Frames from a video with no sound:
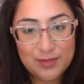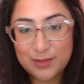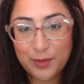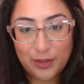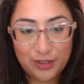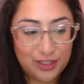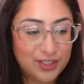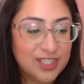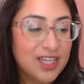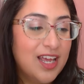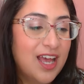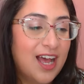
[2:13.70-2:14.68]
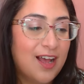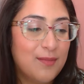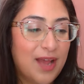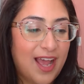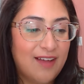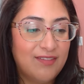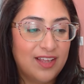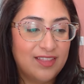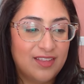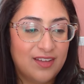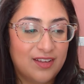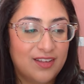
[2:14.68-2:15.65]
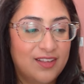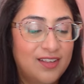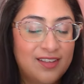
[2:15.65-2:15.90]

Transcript: spoiler alert, I have like the